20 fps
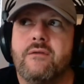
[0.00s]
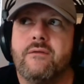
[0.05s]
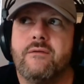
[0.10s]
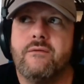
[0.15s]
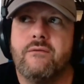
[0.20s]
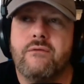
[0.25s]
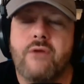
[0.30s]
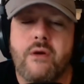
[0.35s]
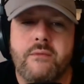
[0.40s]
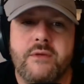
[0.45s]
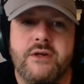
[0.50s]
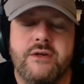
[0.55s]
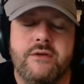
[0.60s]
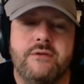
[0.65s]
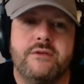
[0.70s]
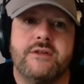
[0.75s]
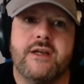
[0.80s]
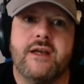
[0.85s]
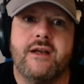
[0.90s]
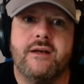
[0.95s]
Rome
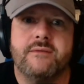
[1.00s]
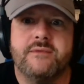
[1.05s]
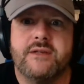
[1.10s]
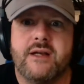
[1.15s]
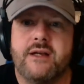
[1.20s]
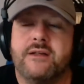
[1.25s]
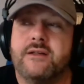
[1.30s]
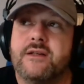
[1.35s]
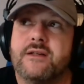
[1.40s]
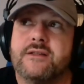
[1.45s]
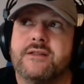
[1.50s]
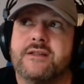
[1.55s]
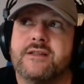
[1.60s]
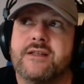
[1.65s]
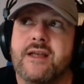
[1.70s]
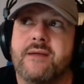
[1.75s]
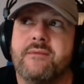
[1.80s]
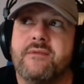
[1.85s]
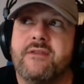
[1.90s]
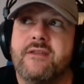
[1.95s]
Odunze comes out and does the
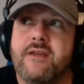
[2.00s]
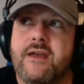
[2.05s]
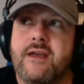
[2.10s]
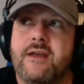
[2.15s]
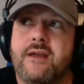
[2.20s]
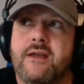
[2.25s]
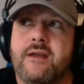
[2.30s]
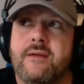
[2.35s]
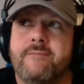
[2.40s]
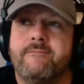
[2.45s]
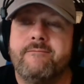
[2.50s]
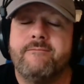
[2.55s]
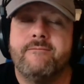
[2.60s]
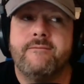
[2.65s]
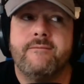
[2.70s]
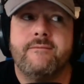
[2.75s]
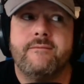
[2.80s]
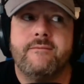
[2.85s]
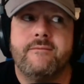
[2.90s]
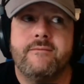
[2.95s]
same thing.
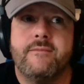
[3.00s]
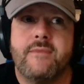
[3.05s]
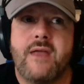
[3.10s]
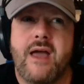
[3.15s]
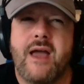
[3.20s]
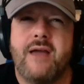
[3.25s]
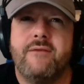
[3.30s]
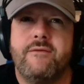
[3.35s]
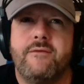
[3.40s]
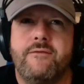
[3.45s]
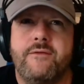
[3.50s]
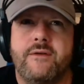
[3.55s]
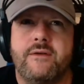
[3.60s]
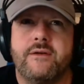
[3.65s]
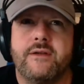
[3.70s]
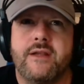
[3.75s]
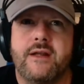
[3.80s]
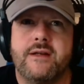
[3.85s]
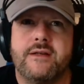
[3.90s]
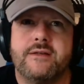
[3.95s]
I have a
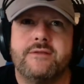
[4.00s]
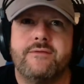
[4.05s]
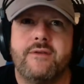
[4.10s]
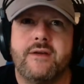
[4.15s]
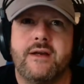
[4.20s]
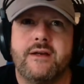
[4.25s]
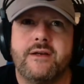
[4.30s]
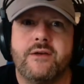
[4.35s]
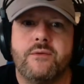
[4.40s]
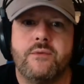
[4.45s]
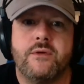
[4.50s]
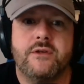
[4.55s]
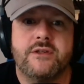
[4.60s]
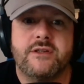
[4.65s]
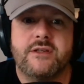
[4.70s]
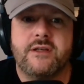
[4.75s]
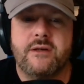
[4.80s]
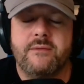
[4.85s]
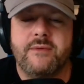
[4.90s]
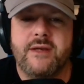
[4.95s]
feeling that his value will
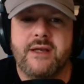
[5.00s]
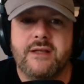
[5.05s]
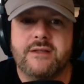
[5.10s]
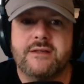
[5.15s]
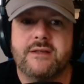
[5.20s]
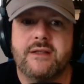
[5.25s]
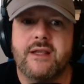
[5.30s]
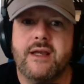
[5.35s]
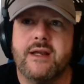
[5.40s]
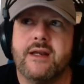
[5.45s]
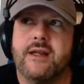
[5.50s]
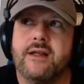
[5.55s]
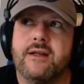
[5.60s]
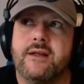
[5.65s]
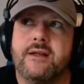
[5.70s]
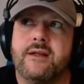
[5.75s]
still be insulated